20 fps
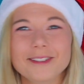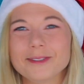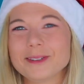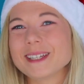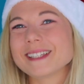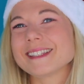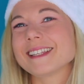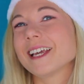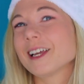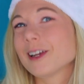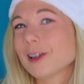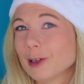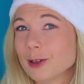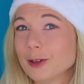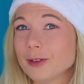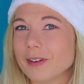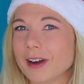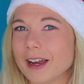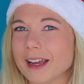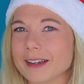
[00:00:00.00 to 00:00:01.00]
we say
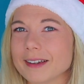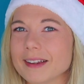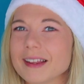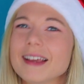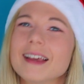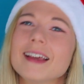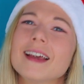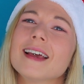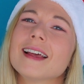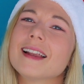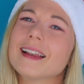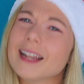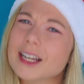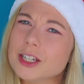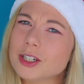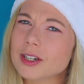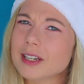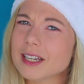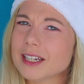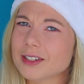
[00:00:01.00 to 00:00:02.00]
Glühwein,
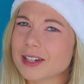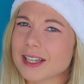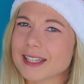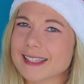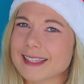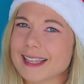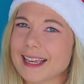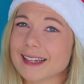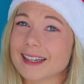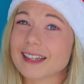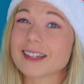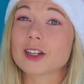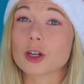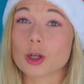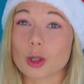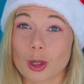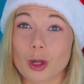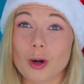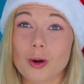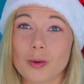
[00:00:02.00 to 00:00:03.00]
literally translated
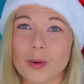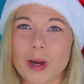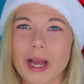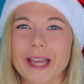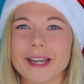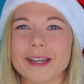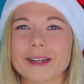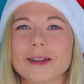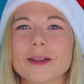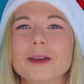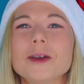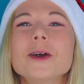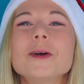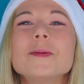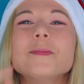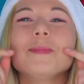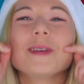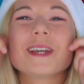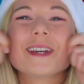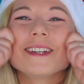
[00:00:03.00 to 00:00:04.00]
glow wine.
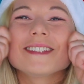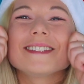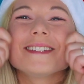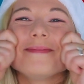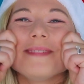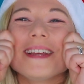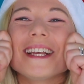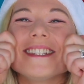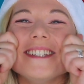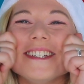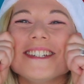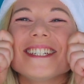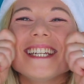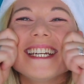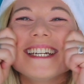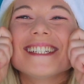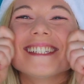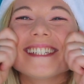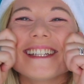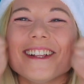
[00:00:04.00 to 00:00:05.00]
because it makes your
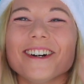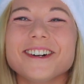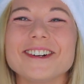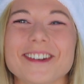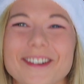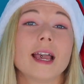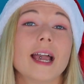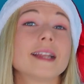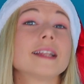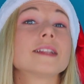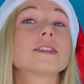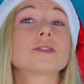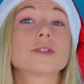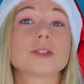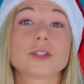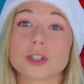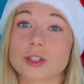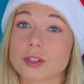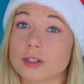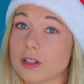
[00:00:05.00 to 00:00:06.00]
cheeks glow. And it's
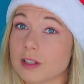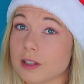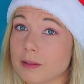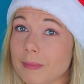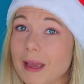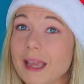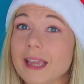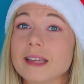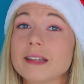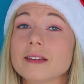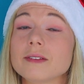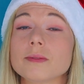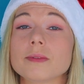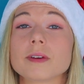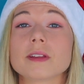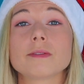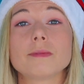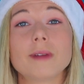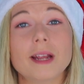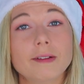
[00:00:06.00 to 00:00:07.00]
traditionally made
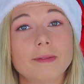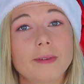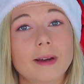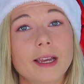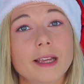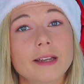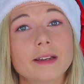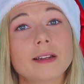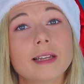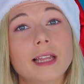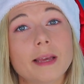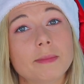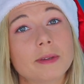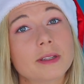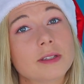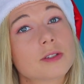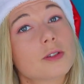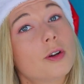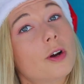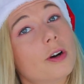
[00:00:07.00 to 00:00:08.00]
with red wine,
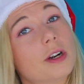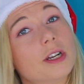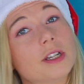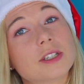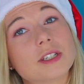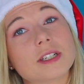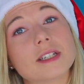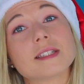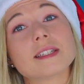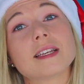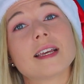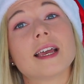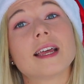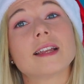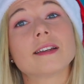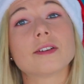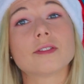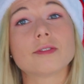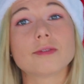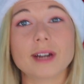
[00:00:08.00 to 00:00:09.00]
lemons, oranges,
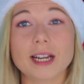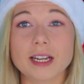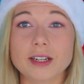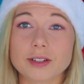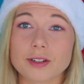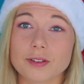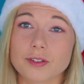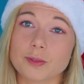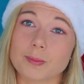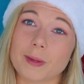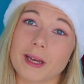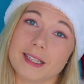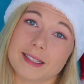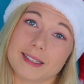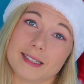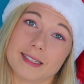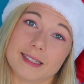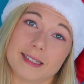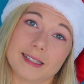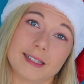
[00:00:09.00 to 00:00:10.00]
and a range of
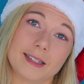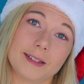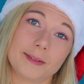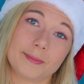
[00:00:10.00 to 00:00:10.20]
spices.